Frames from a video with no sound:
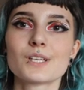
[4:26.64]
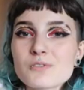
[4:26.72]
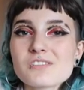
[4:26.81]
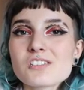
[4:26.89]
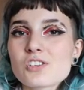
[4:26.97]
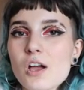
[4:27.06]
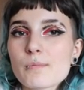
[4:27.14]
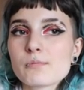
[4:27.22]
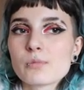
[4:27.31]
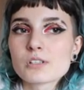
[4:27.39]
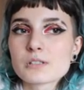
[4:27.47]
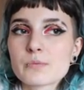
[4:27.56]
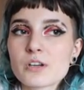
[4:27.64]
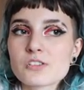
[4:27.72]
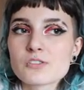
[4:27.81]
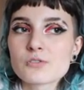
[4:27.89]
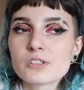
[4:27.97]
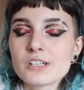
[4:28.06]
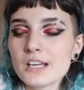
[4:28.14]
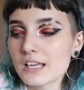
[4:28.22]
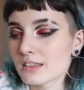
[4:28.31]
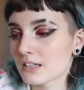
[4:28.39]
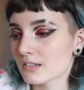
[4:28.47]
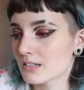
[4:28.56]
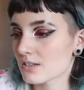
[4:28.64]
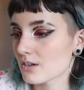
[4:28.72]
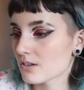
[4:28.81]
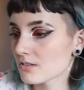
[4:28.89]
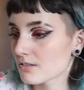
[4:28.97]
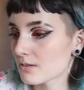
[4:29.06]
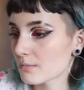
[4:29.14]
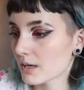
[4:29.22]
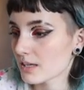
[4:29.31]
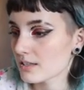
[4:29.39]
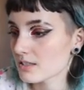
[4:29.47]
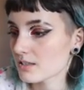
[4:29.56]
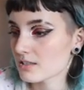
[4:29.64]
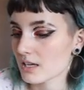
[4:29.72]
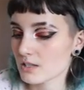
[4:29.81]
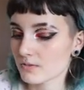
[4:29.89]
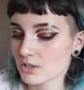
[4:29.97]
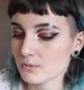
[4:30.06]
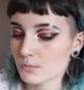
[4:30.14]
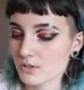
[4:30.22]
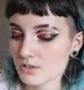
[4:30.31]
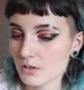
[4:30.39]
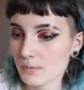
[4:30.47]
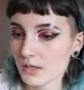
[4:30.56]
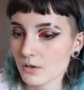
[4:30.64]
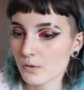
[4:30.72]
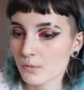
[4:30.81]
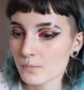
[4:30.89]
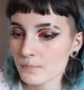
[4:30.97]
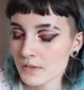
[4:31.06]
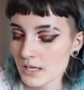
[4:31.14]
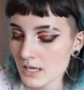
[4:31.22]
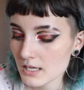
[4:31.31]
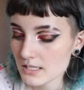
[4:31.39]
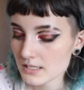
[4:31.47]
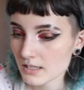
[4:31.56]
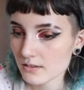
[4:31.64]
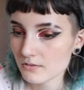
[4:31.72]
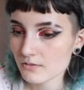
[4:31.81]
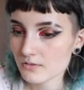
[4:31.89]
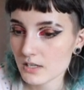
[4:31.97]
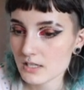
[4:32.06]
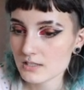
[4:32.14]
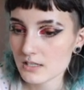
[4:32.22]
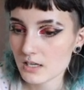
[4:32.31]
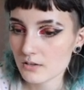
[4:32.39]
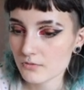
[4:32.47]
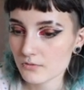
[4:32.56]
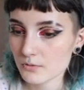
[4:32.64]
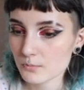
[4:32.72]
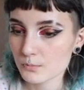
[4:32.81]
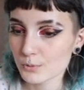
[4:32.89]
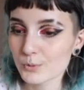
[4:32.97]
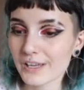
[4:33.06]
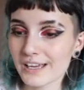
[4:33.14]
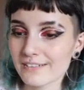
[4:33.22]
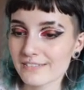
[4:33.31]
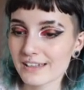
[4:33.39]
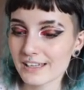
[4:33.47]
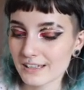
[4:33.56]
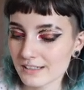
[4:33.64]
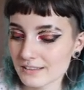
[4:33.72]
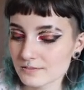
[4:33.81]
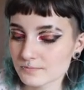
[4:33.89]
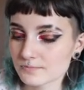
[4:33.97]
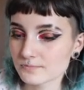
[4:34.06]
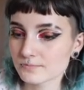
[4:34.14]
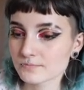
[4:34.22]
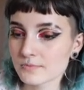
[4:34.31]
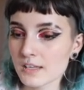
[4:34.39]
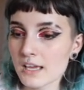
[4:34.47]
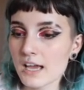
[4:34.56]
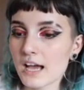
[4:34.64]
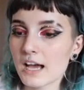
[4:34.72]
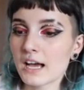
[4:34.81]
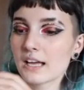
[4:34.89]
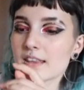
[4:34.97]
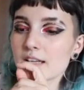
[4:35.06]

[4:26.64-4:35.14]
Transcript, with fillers: Mostly shop and book depository. There is also my science fiction bookstore back home, Science SF Bokhandeln uh,